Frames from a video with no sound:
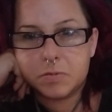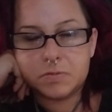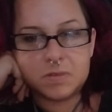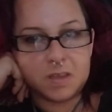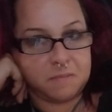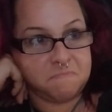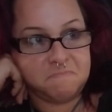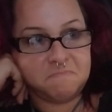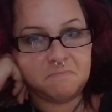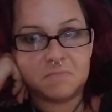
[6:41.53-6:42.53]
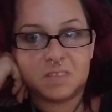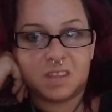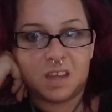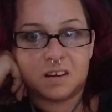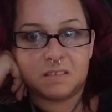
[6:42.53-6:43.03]
He was like,
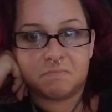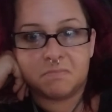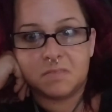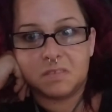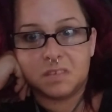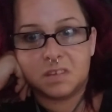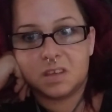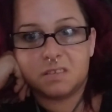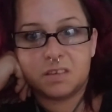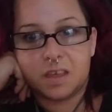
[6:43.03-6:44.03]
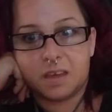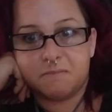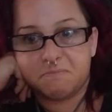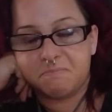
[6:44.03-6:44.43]
kind of give you that